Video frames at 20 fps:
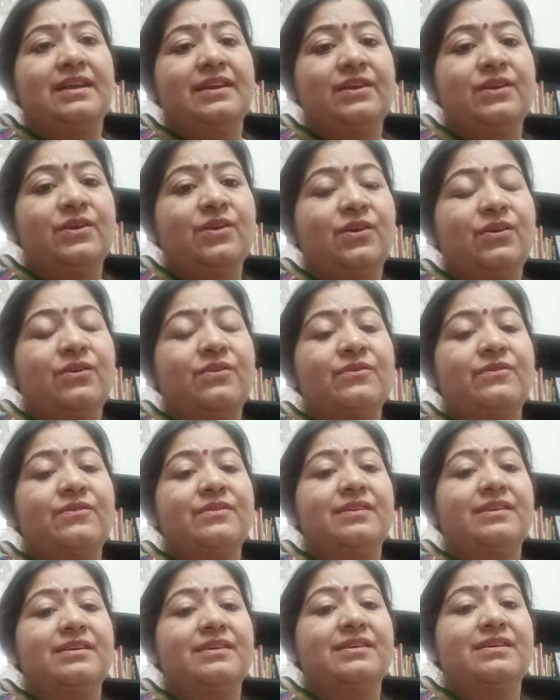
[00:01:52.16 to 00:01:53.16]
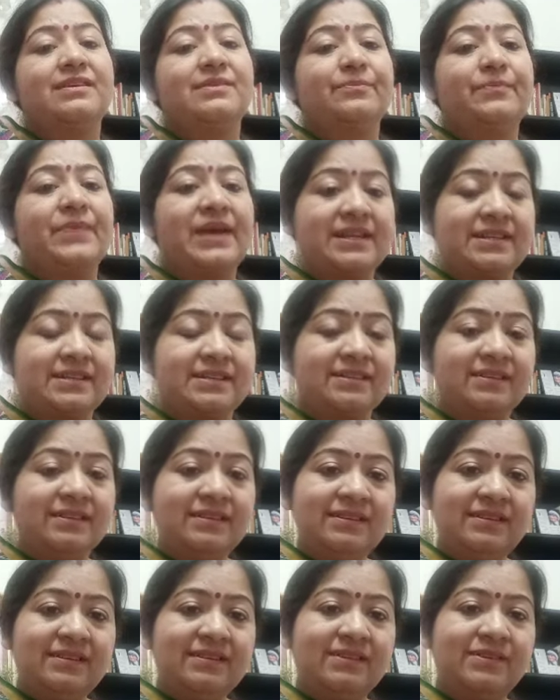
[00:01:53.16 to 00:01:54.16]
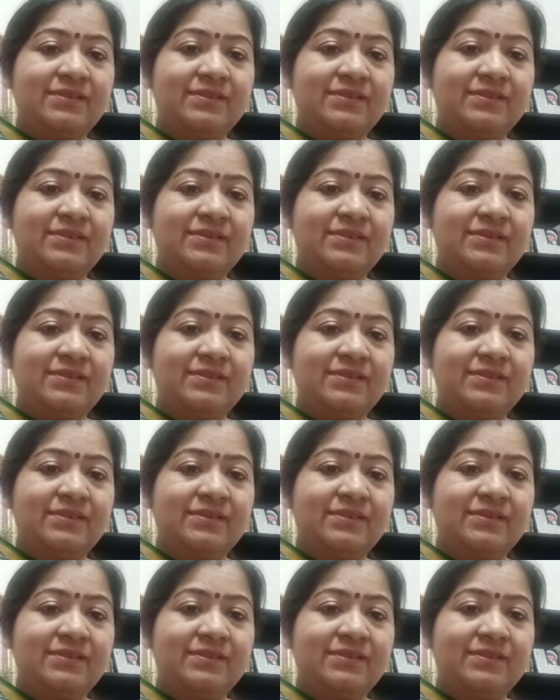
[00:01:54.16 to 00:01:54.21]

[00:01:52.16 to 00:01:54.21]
Your pattern